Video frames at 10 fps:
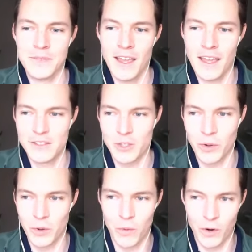and so we
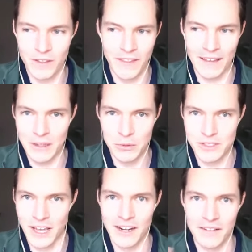awarded that. That was
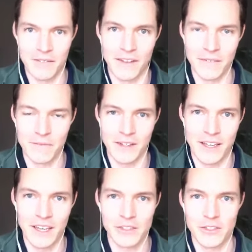kind of the the
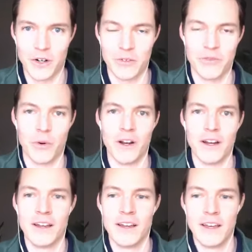Kickstarter for it.
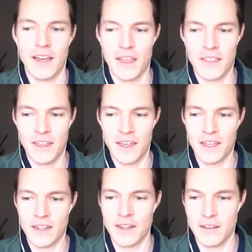And
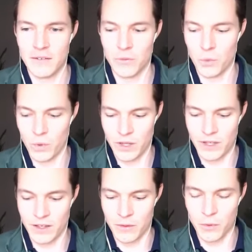then
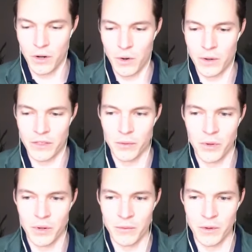we were going
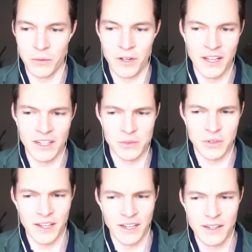through and we realized we're
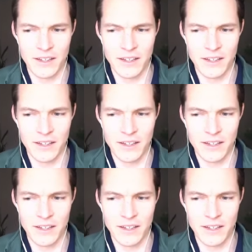like,